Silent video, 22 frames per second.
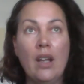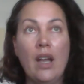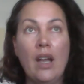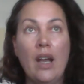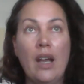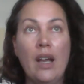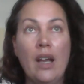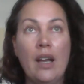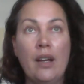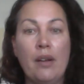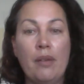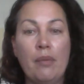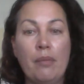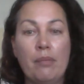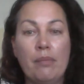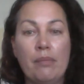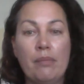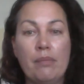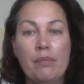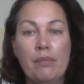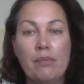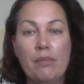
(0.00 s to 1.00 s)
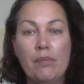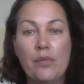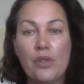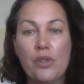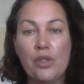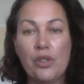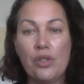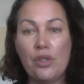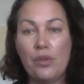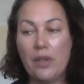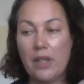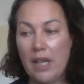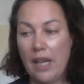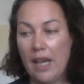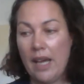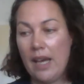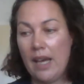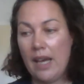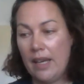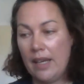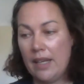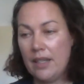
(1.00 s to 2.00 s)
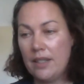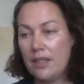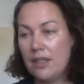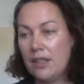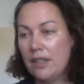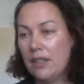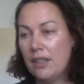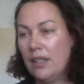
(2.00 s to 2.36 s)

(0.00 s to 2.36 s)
a card,